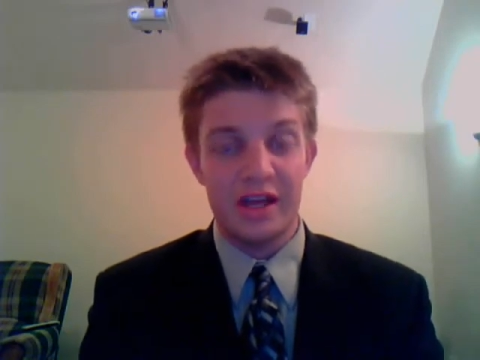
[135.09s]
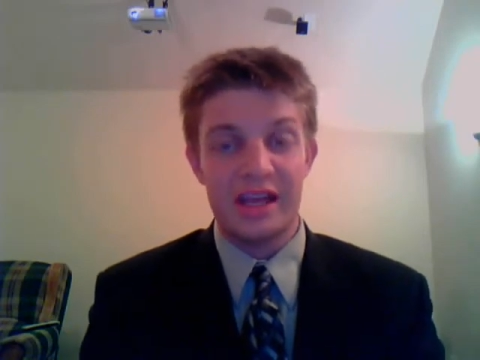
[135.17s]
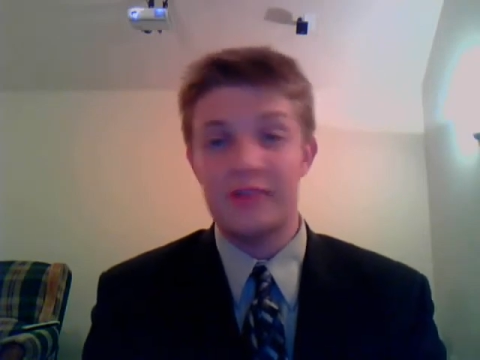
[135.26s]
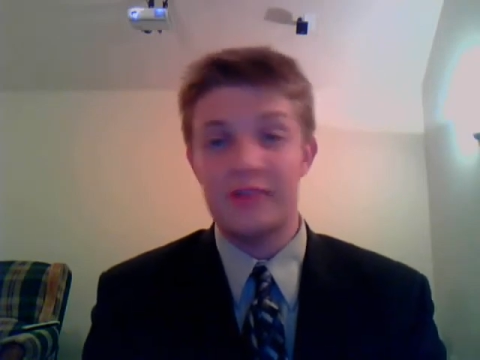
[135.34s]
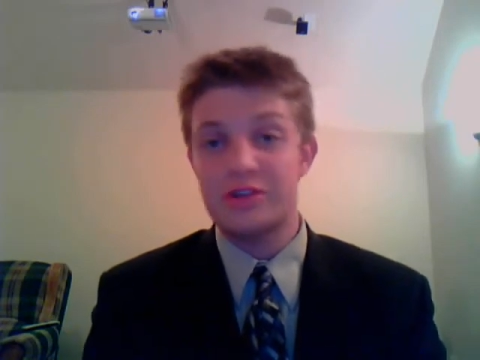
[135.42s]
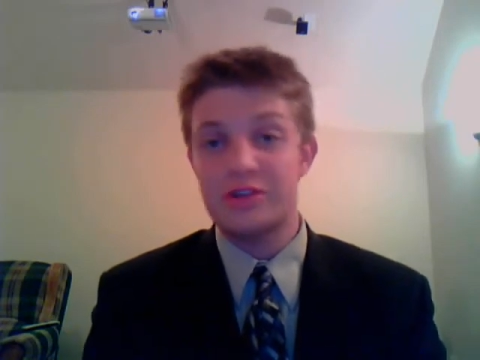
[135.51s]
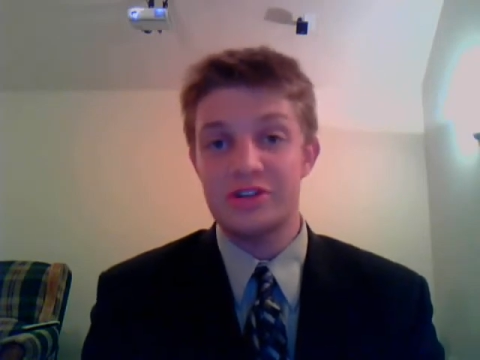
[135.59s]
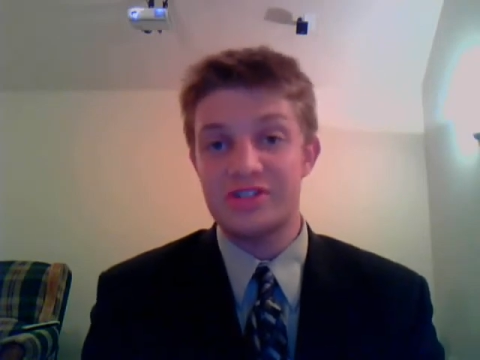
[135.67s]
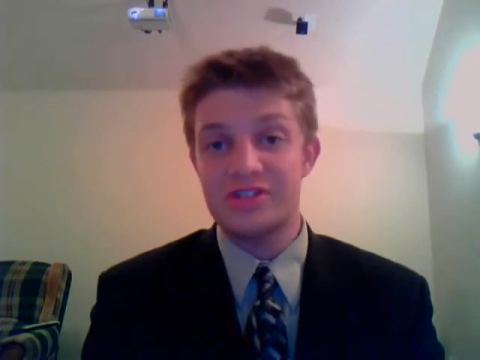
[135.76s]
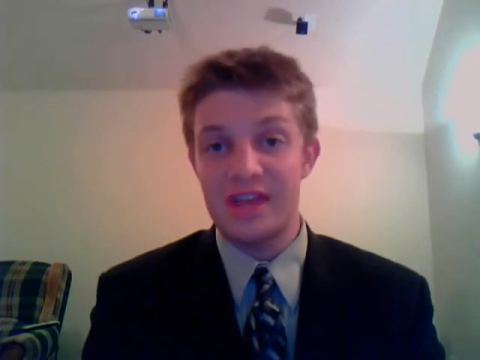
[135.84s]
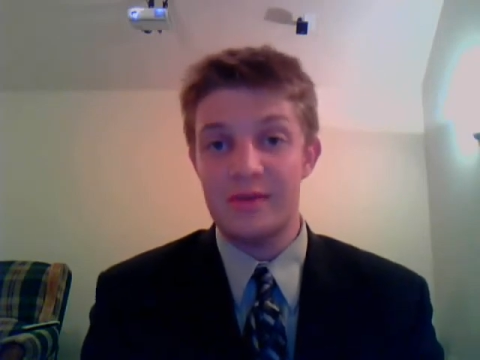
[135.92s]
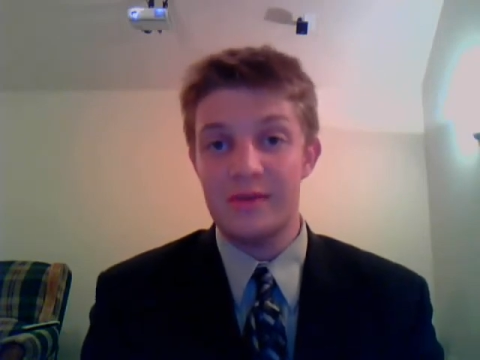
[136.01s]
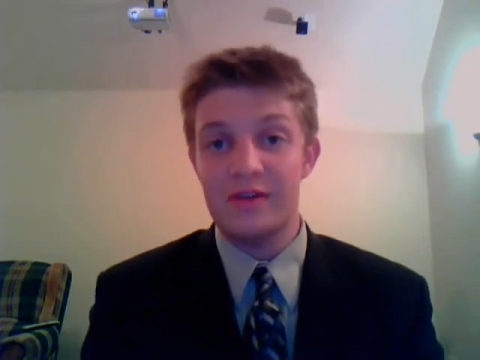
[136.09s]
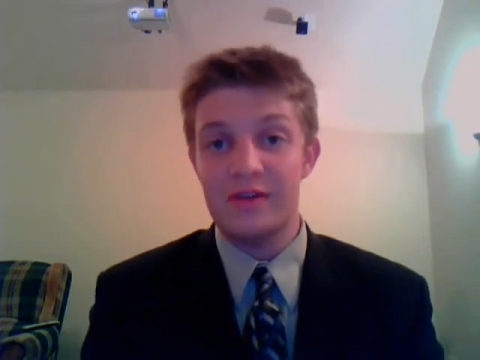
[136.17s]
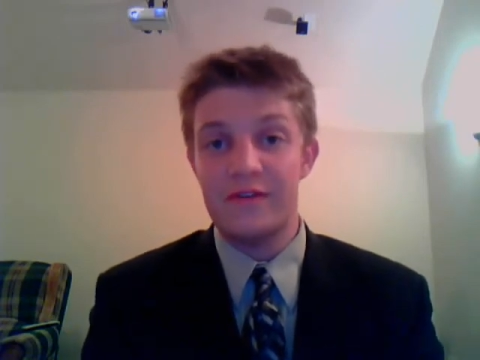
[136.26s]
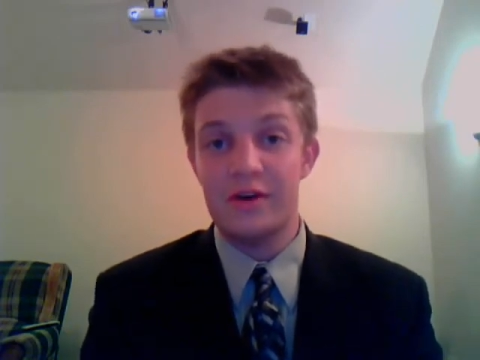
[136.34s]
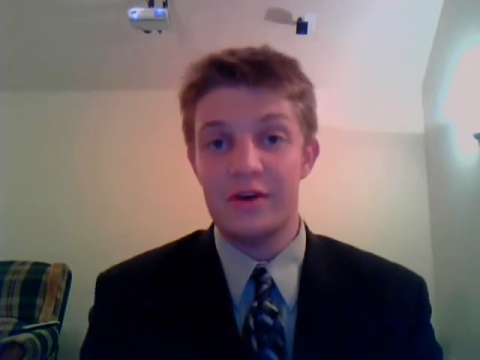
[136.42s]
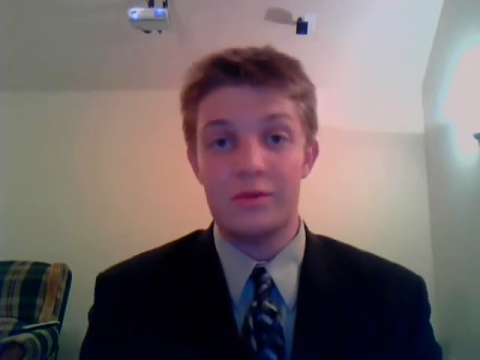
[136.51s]
Can Richard Samuel
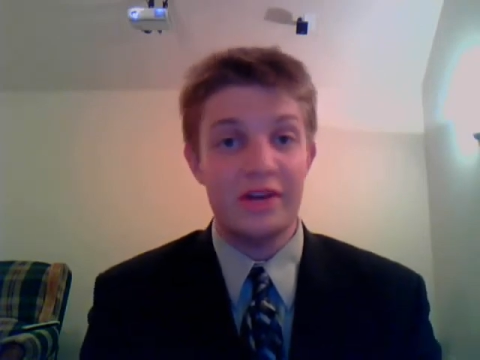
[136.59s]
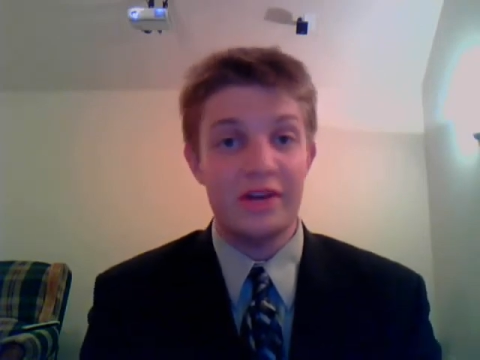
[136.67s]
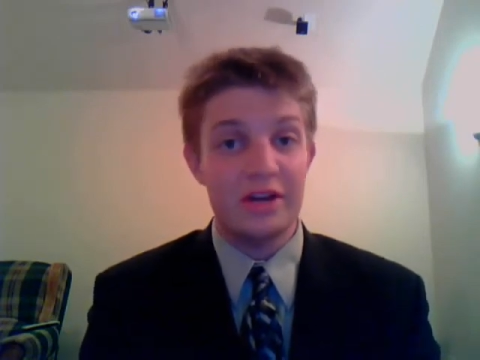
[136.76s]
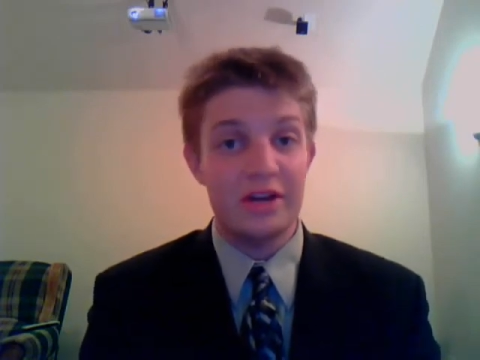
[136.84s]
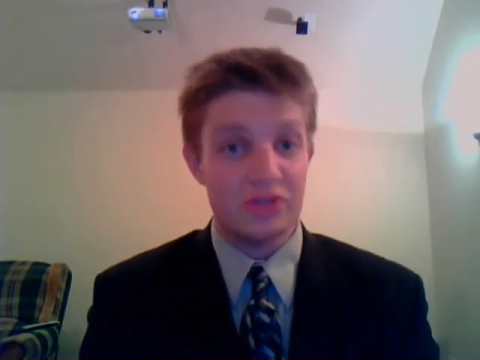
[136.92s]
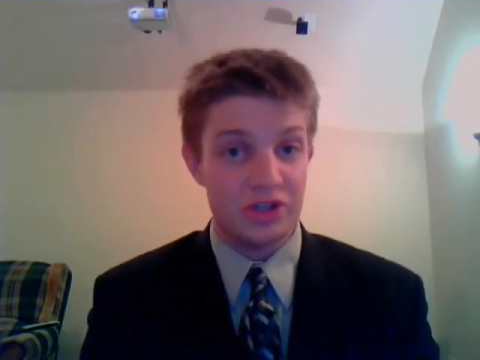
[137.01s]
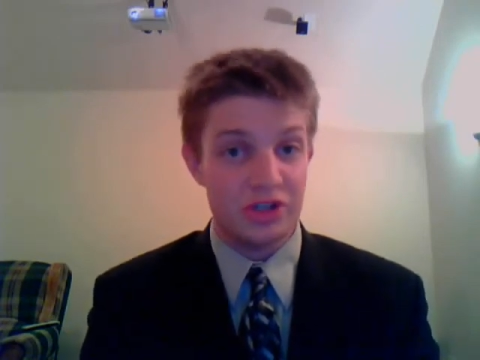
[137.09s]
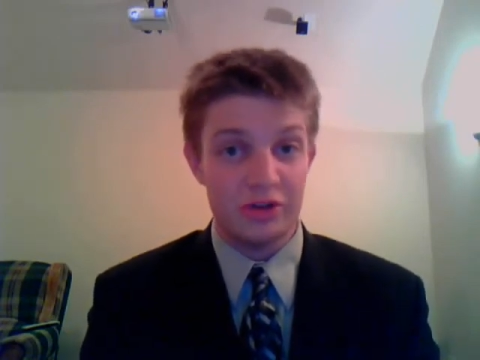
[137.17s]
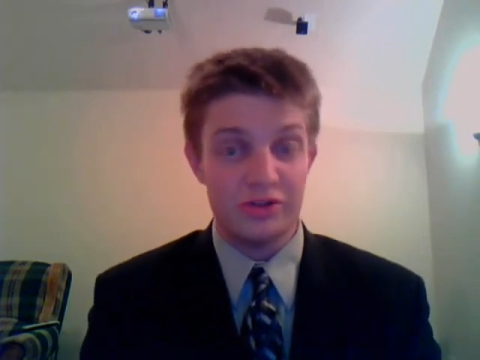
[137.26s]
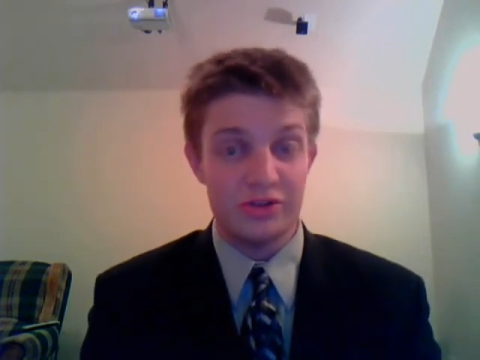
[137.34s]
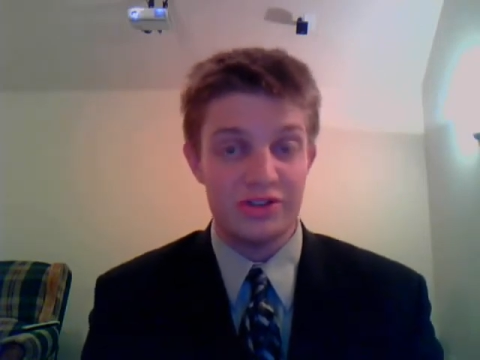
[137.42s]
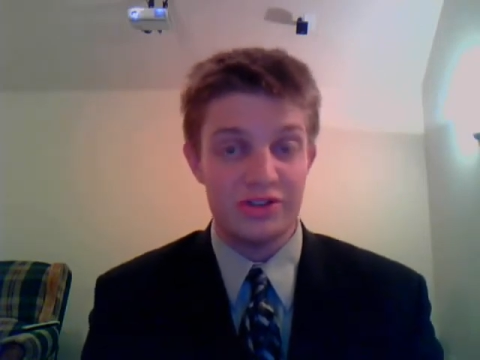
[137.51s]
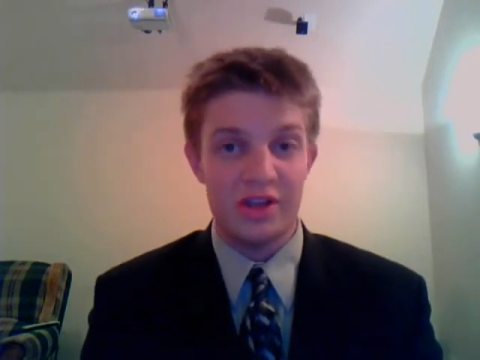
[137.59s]
fill Marino's shoes?